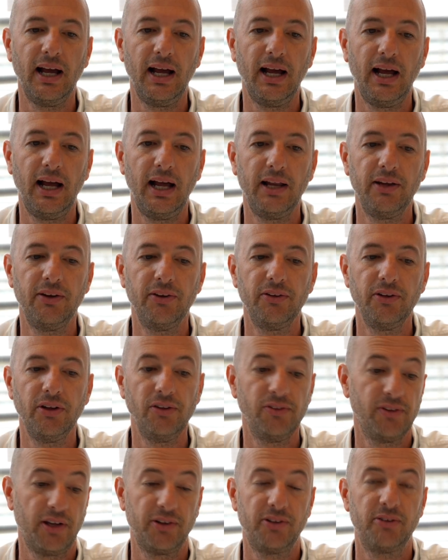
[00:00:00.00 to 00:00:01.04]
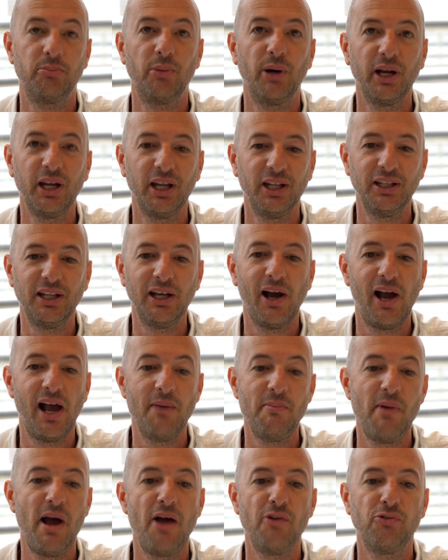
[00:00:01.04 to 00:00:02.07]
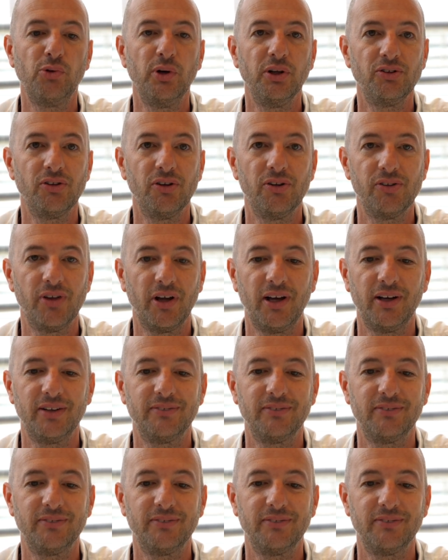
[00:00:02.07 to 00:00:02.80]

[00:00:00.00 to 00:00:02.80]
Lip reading: and he's had to bring in the IMF, which is